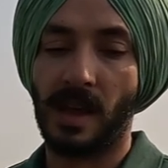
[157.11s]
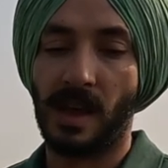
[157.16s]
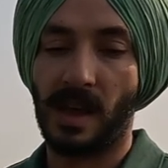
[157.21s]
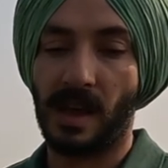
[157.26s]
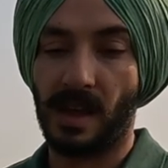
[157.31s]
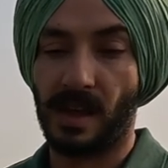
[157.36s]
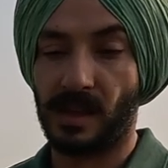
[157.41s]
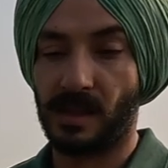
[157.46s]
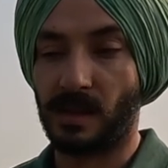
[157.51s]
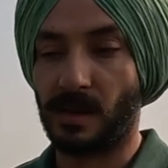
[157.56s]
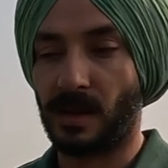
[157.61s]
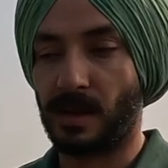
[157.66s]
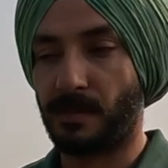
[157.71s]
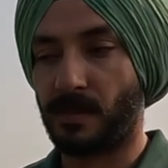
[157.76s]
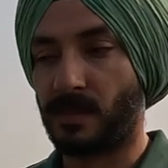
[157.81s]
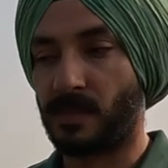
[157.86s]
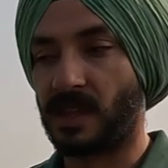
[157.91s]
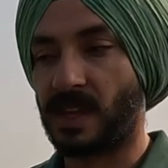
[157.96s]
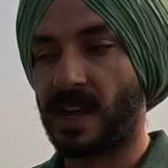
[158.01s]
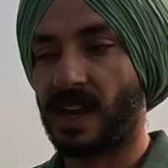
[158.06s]
The
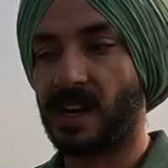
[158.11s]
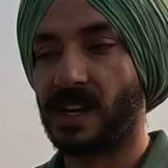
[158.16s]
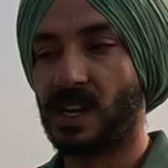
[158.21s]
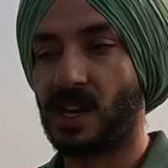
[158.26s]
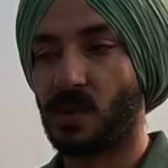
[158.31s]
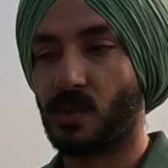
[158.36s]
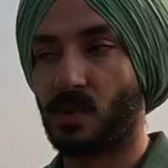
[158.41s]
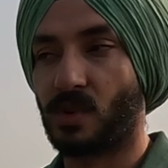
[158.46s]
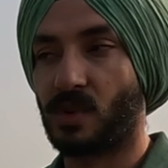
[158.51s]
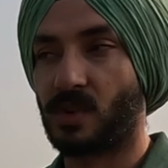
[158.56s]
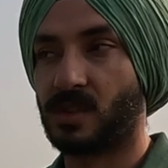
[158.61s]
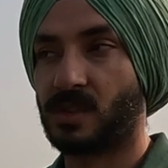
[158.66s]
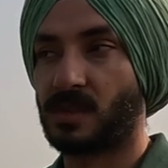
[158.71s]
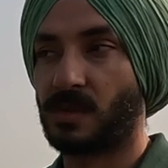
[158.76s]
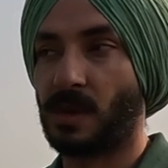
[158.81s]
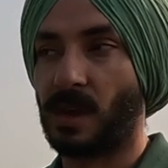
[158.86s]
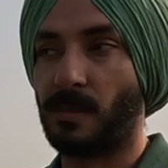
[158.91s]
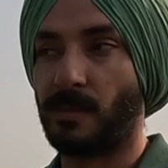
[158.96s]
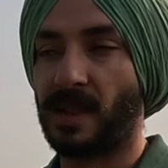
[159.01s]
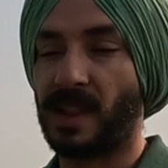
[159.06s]
idea was
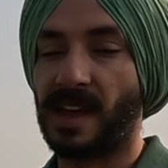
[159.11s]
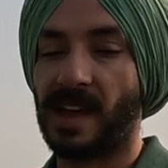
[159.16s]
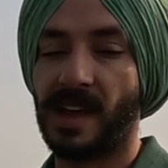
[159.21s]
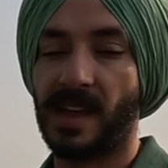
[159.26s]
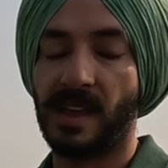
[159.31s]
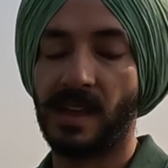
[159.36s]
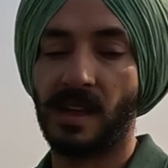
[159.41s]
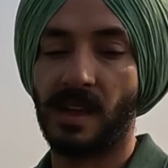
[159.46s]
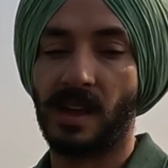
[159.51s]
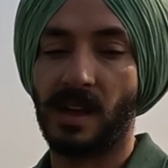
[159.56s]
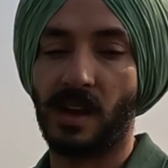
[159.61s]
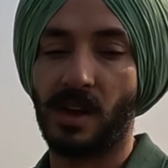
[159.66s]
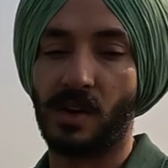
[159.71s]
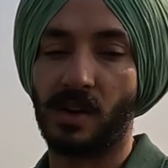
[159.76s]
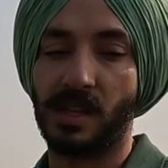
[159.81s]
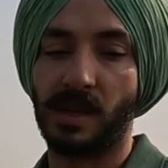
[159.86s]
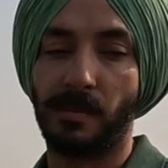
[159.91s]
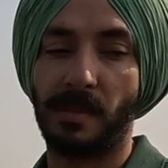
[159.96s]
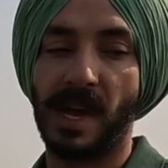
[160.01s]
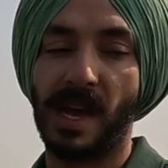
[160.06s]
applying, or
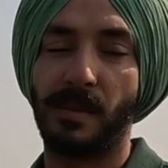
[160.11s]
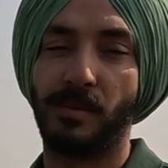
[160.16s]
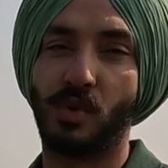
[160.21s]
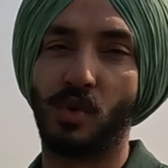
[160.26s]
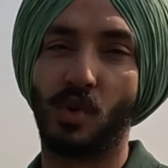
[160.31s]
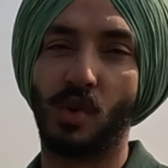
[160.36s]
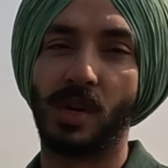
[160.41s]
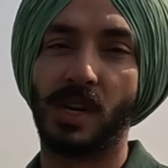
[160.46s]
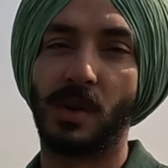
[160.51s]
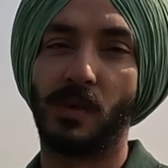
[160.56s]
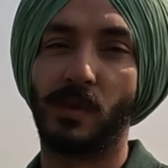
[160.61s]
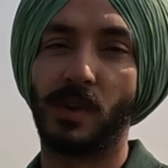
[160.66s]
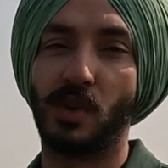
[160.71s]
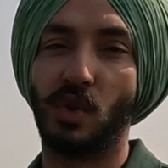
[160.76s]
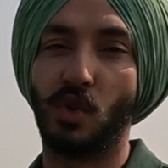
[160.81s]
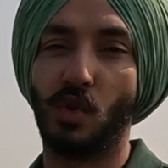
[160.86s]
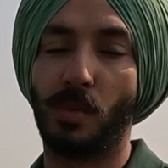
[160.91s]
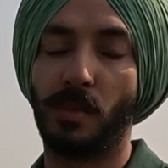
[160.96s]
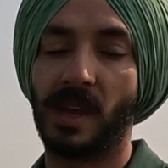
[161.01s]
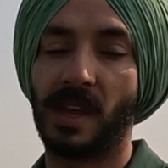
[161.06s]
the MAP coated with
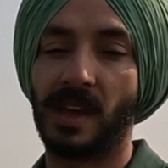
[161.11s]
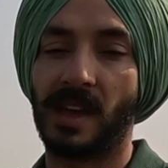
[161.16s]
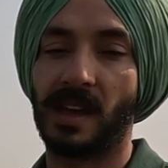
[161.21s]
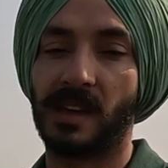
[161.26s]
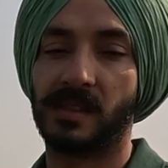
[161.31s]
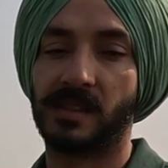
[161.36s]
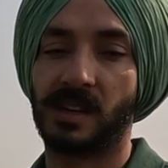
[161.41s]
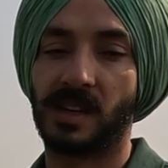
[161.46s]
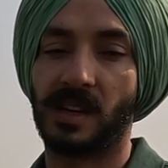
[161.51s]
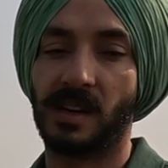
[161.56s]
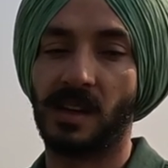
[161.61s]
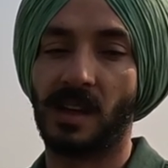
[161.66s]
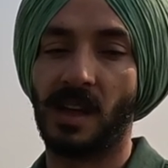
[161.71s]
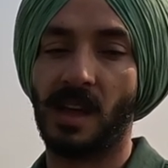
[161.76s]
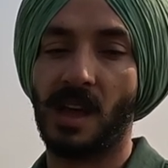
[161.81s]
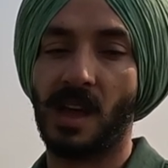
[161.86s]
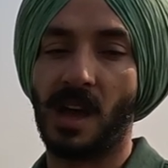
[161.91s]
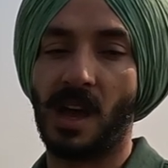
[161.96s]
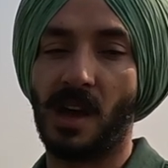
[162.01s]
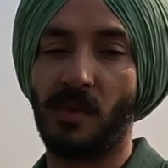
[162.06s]
humic acid
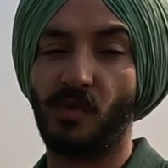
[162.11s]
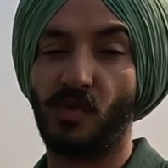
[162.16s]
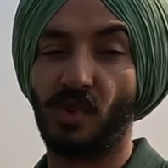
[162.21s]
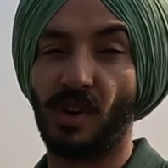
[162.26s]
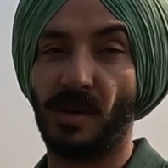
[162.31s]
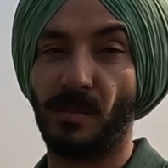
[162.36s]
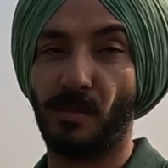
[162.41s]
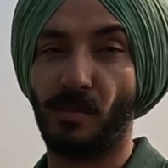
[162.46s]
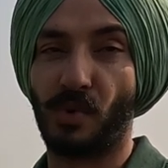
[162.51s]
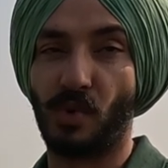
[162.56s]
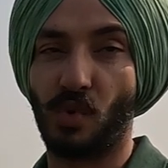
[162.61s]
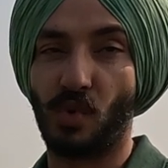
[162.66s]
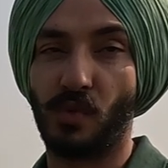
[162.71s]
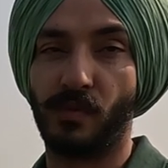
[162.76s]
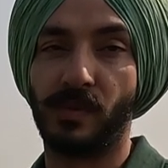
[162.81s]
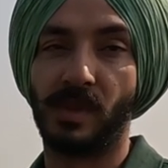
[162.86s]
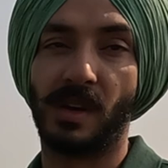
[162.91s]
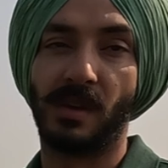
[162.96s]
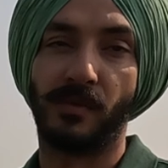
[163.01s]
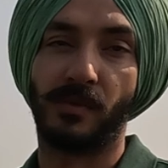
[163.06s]
would
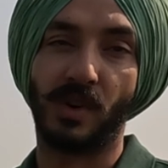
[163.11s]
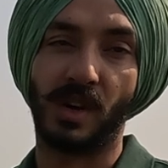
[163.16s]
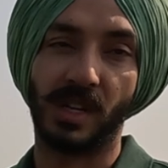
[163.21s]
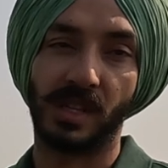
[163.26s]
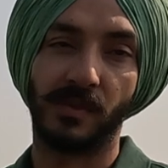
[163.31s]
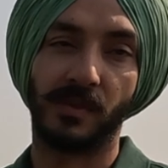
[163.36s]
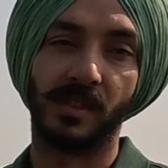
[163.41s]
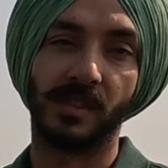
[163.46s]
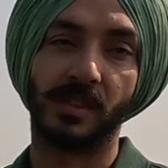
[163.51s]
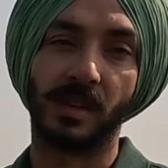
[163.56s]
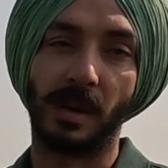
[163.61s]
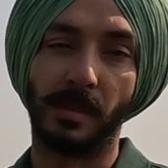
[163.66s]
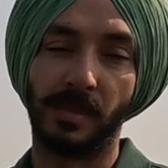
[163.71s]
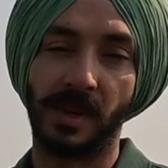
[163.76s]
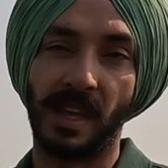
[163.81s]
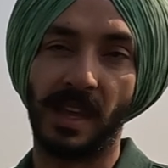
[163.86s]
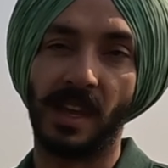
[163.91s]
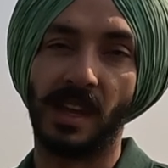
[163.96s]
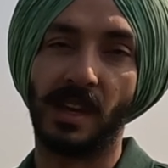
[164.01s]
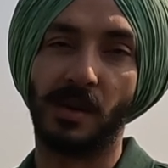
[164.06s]
improve the phosphorus
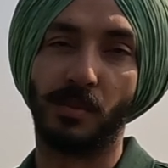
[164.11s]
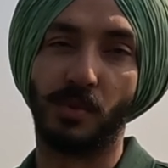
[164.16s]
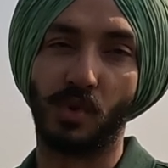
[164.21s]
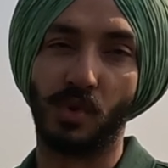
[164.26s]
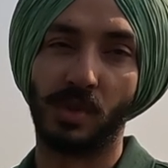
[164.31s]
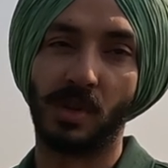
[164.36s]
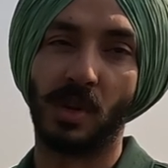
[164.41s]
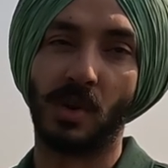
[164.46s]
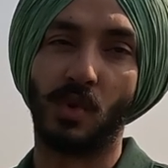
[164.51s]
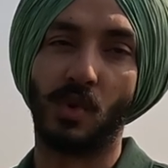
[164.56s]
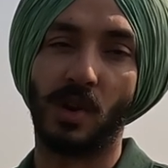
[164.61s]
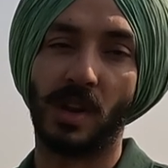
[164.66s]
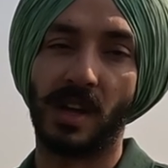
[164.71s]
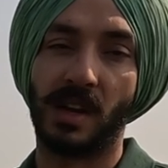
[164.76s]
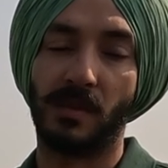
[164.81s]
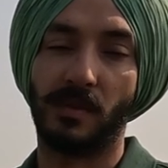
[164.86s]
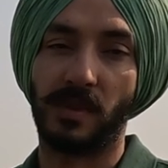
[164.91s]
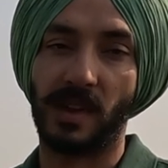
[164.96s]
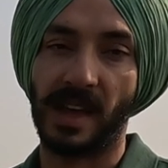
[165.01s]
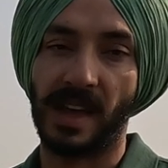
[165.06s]
uptake in both canola
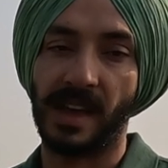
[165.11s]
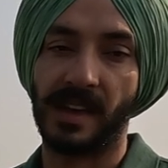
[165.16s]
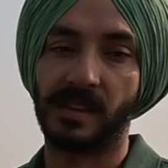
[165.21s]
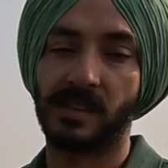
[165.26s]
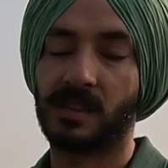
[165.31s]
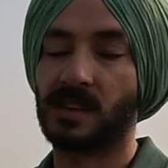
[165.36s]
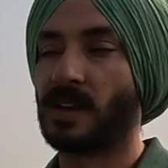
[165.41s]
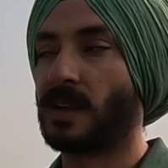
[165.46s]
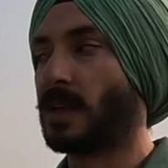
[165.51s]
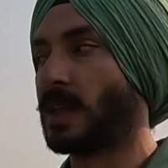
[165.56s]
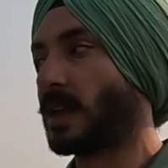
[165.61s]
and flax.